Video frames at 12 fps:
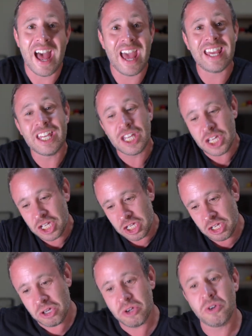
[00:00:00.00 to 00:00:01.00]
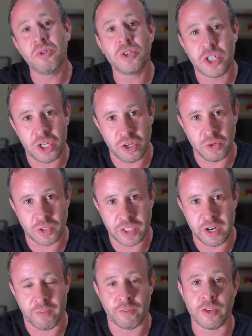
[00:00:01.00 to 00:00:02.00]
A huge
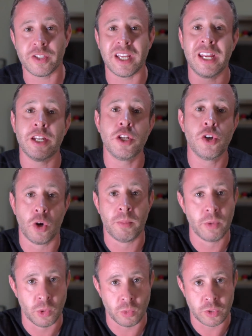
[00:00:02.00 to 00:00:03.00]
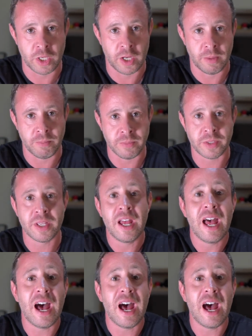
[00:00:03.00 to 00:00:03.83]
difference in nominal terms.